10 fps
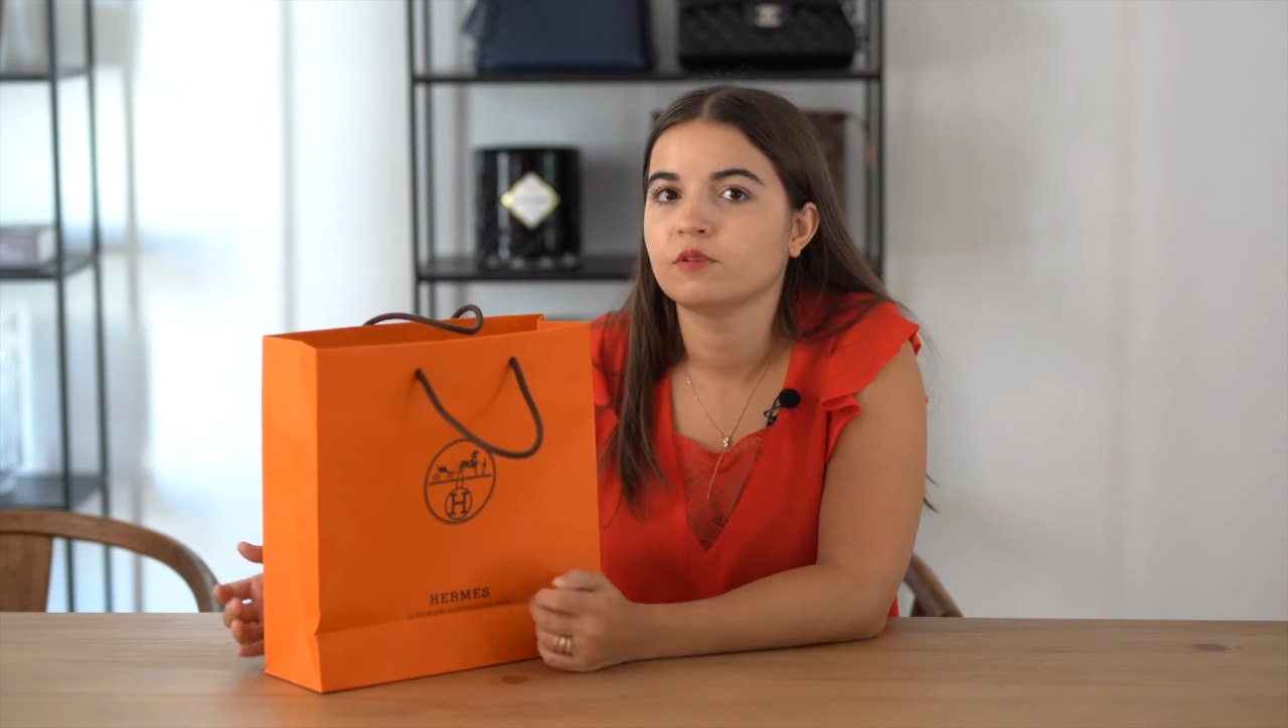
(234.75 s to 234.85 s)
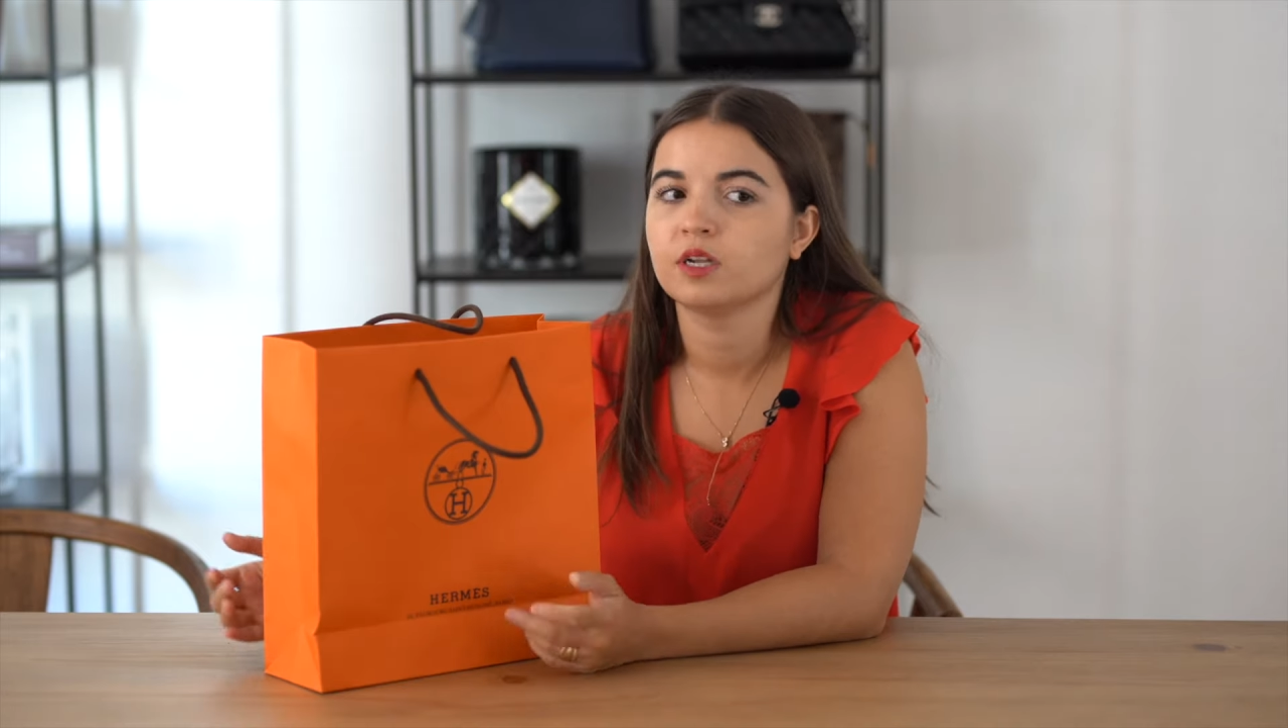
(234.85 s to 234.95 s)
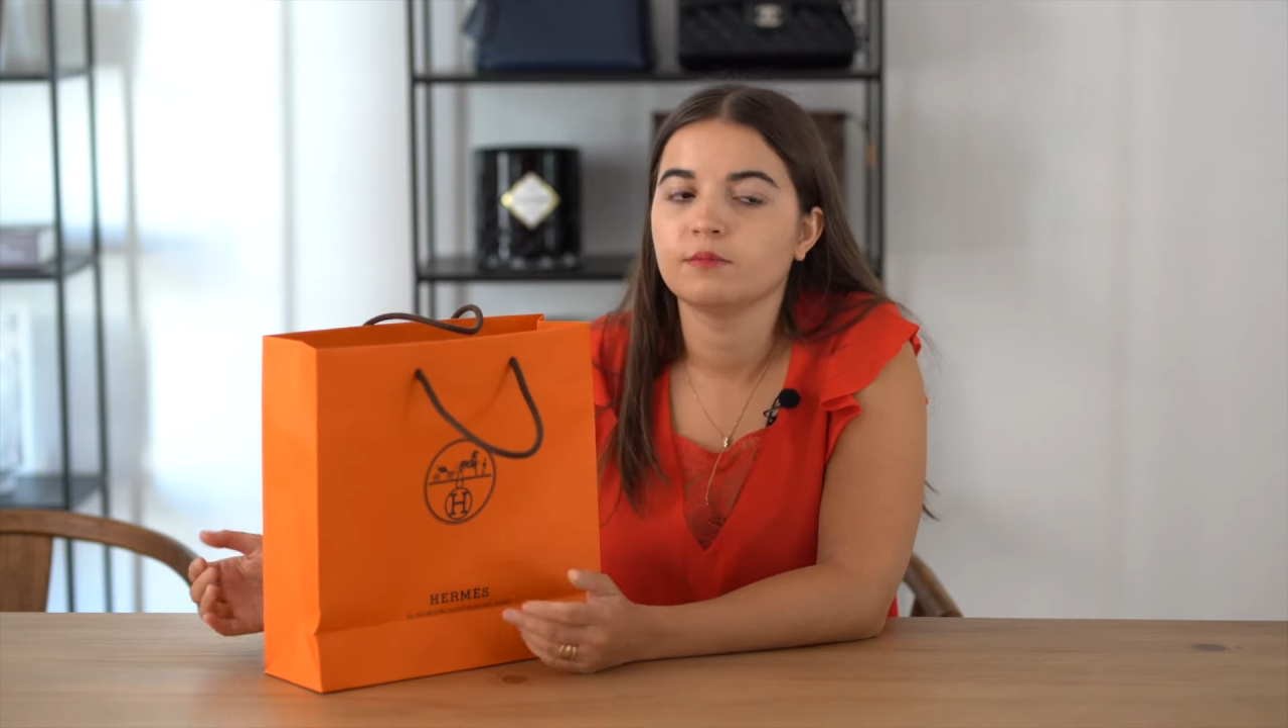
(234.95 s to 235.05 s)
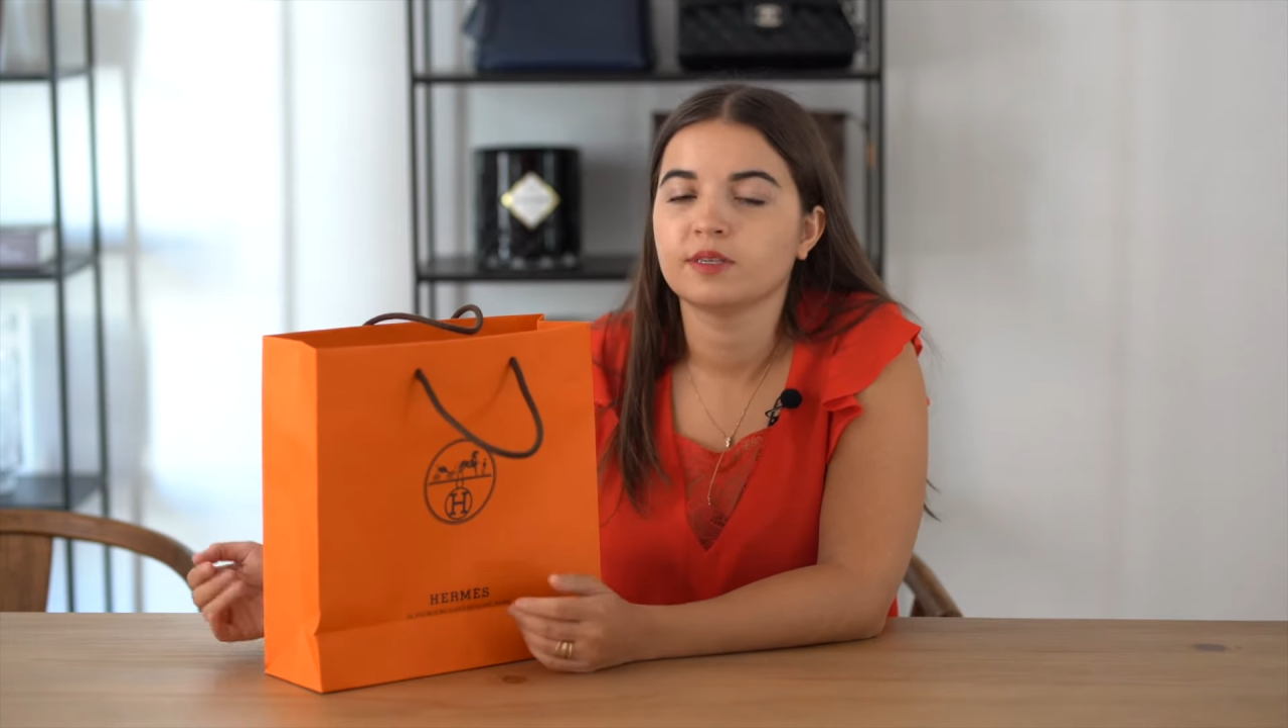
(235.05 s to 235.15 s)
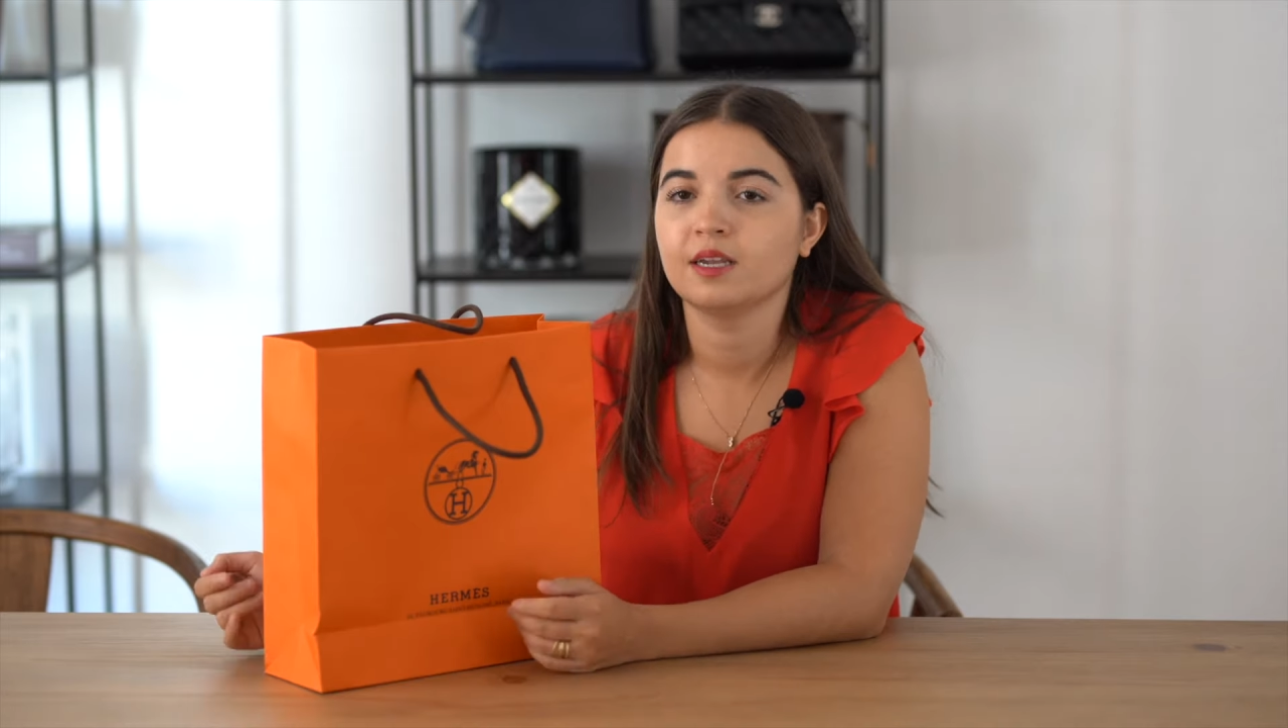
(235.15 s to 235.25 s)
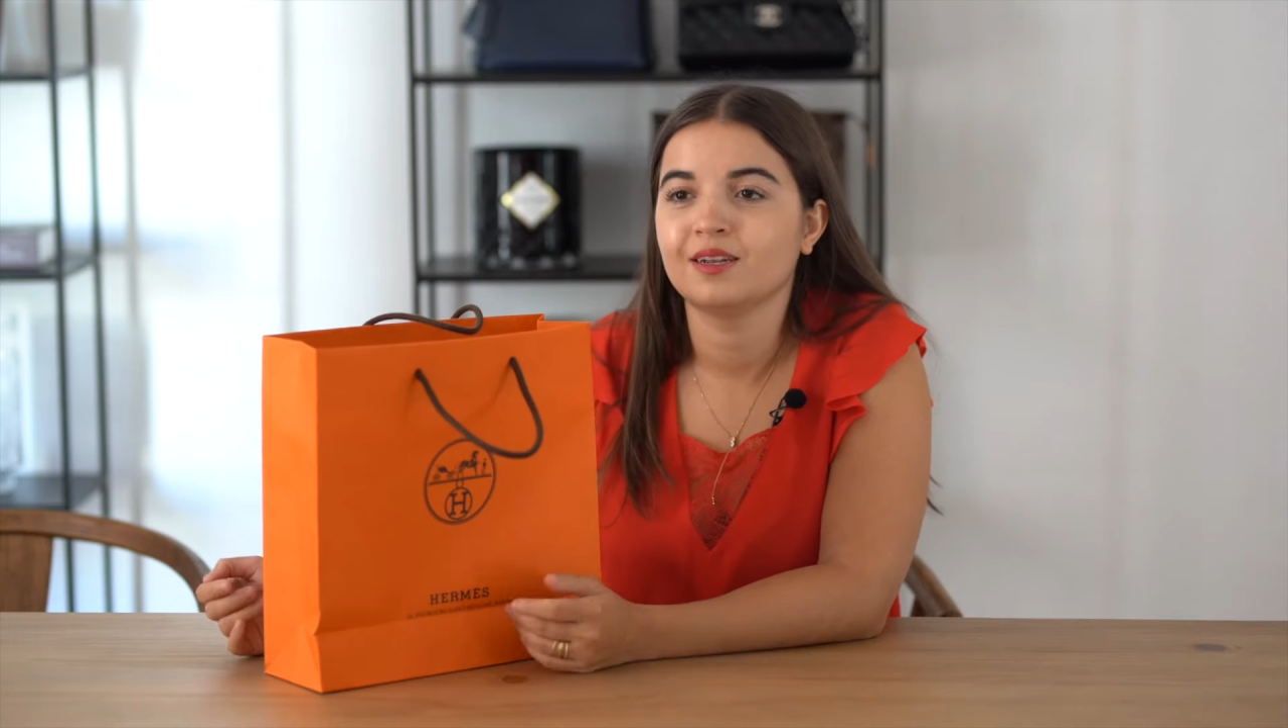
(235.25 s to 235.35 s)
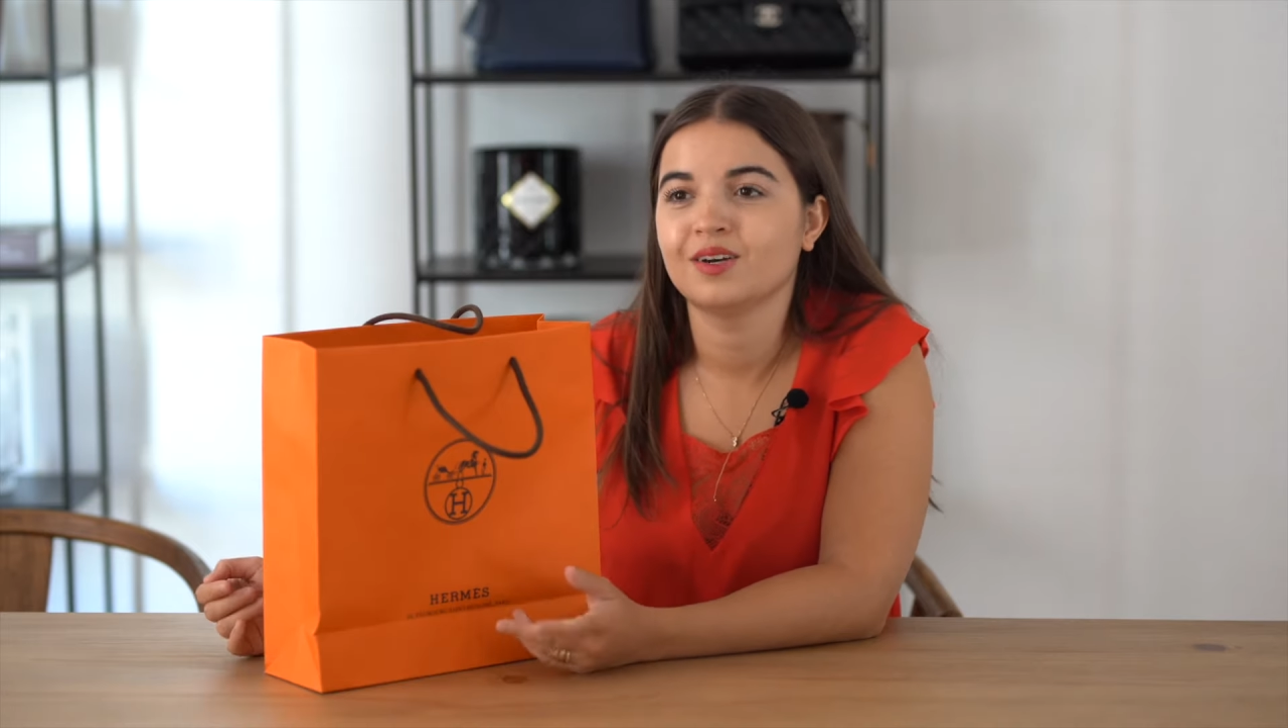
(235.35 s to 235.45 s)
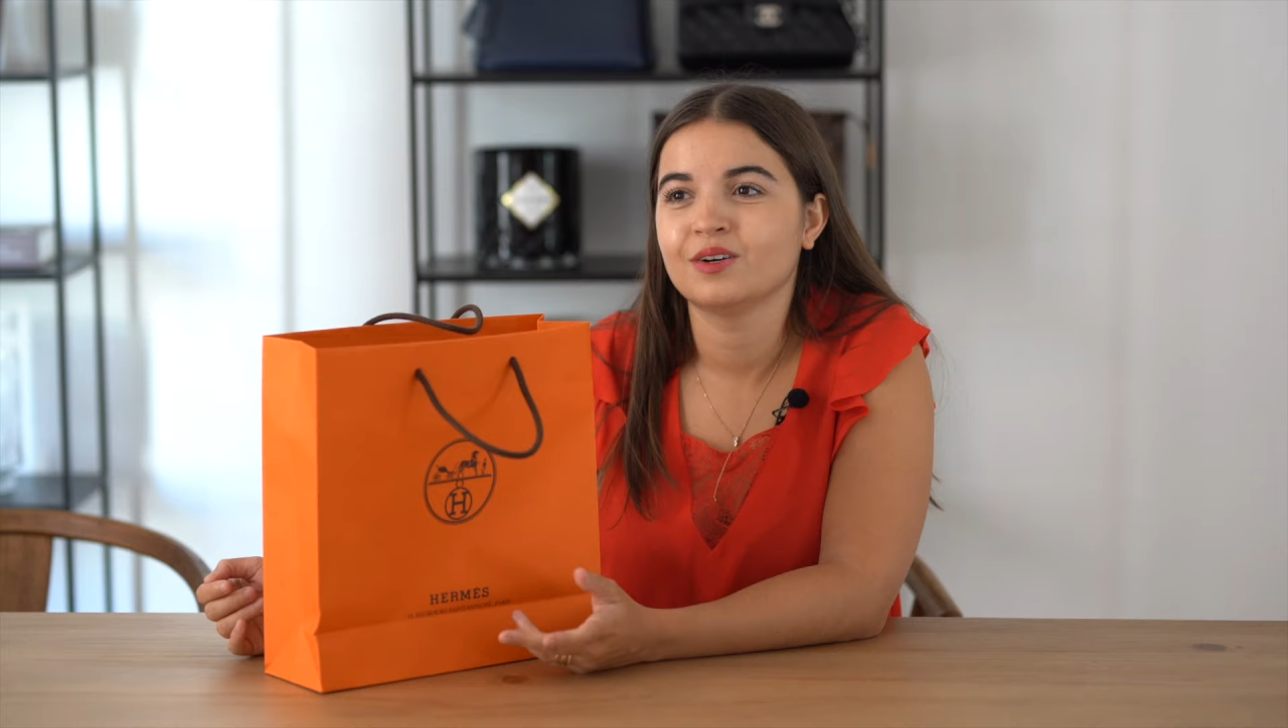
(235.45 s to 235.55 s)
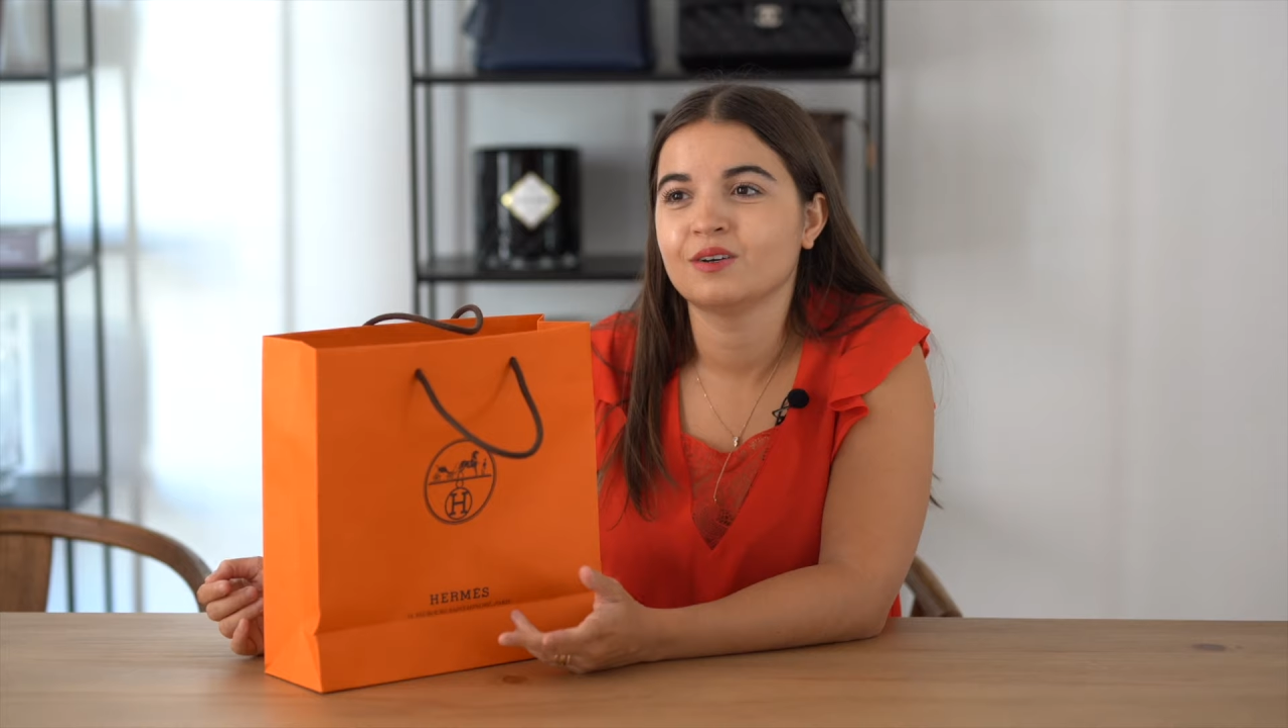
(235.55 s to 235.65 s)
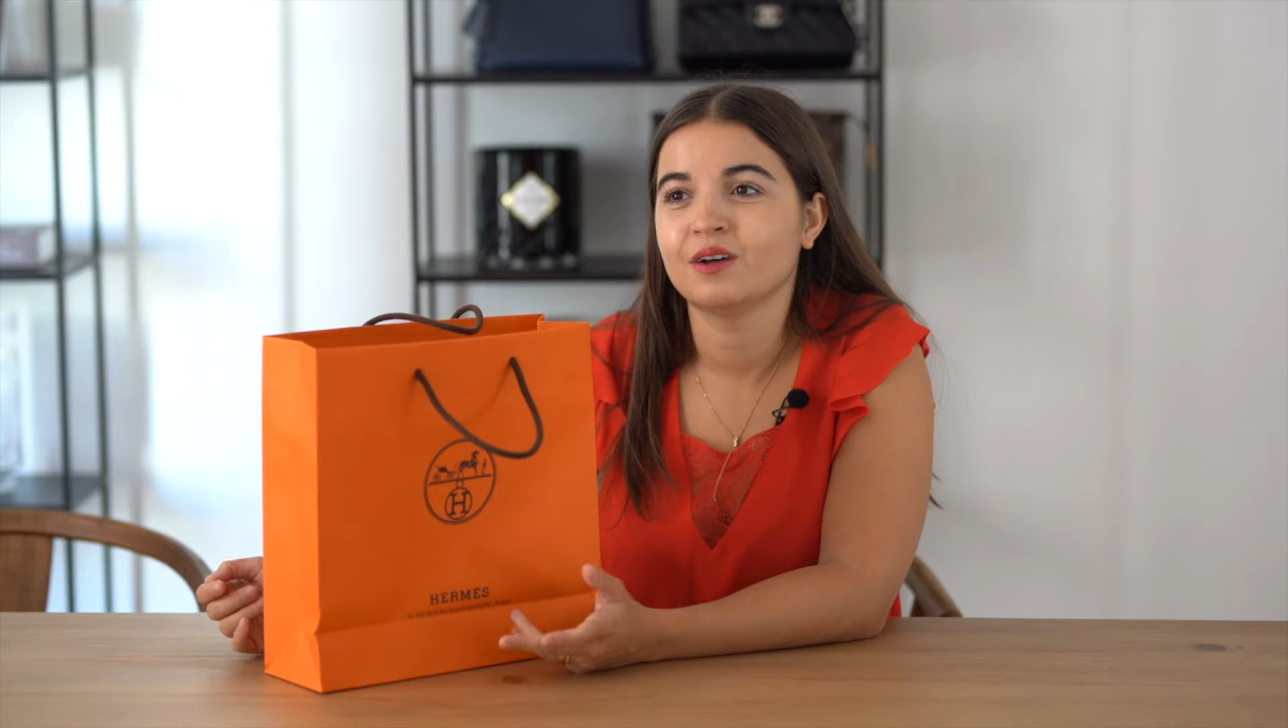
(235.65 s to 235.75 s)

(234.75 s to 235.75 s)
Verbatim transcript: the time said, no,